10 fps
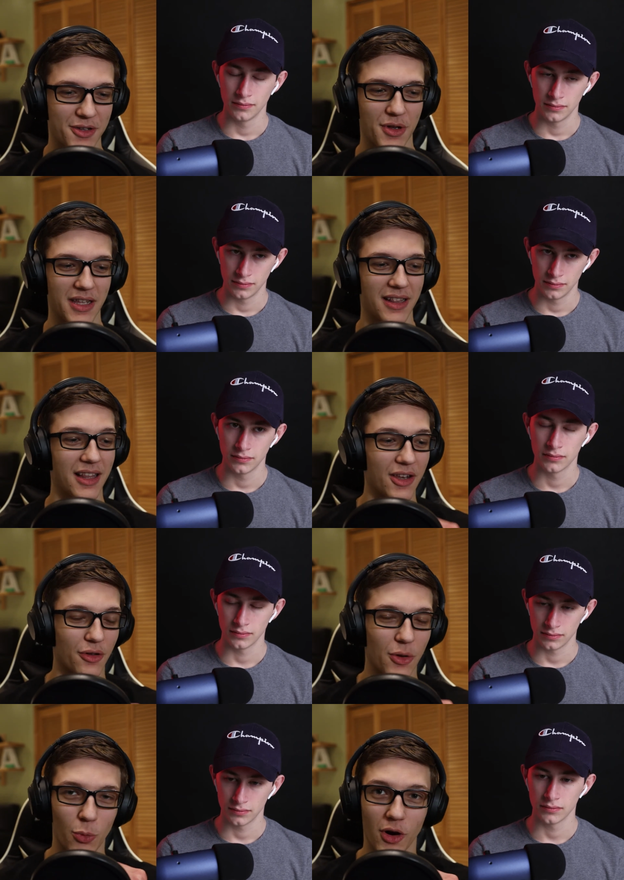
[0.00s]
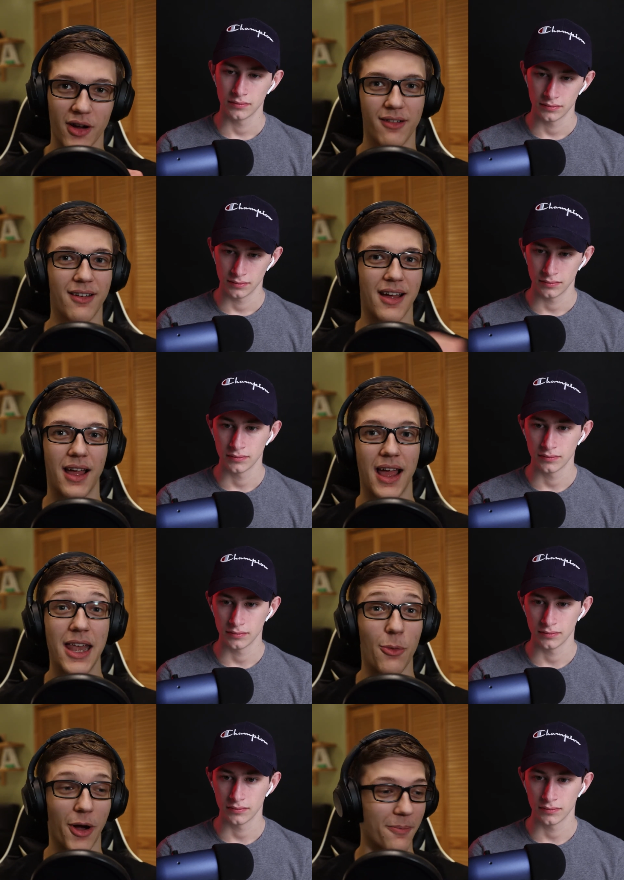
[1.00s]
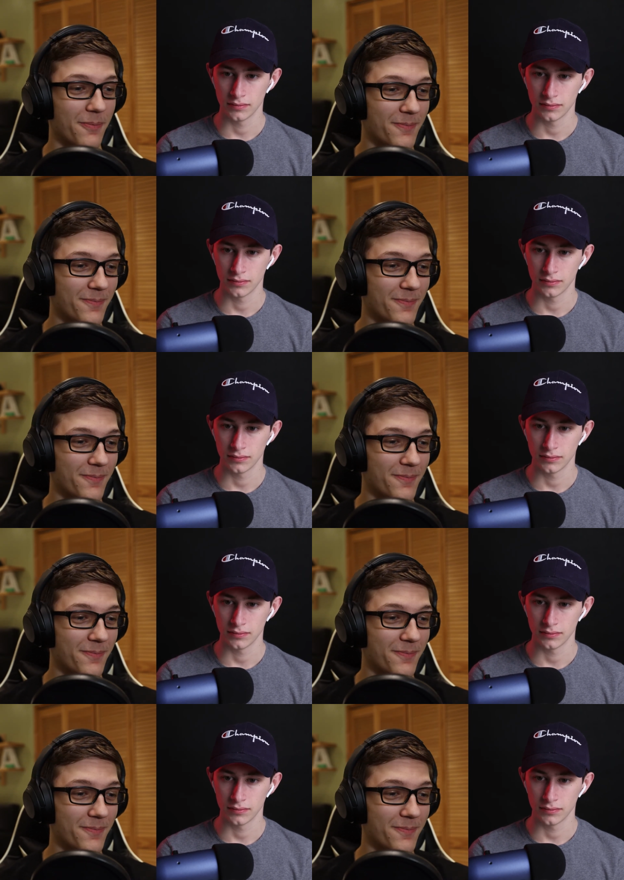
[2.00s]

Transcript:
Speaker 1: so you can literally work anywhere.